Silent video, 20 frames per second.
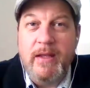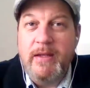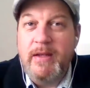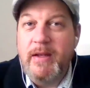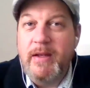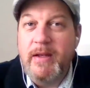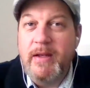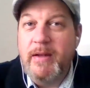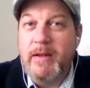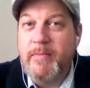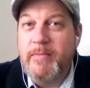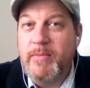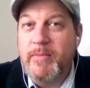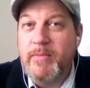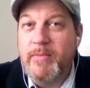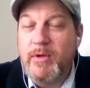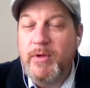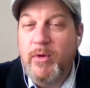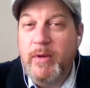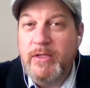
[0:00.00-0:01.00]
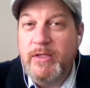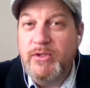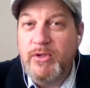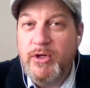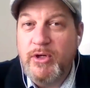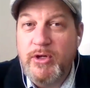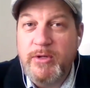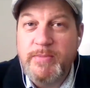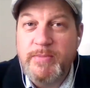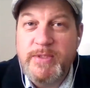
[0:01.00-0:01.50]
up going to
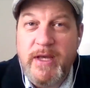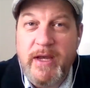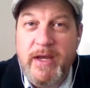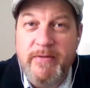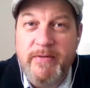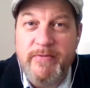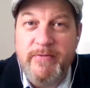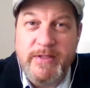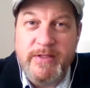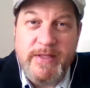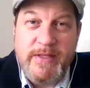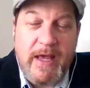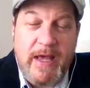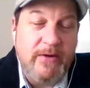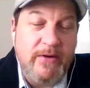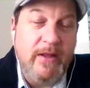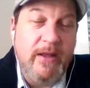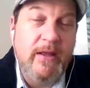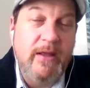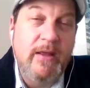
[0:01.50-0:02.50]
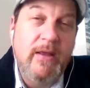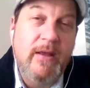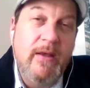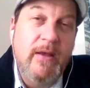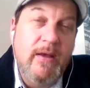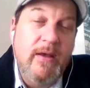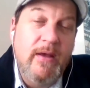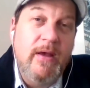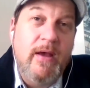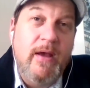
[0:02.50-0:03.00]
curbside for the Saturday.
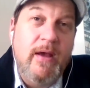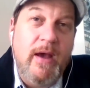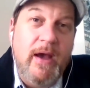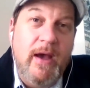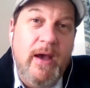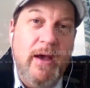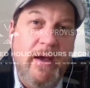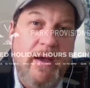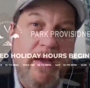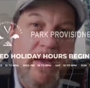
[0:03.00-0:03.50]
Uh,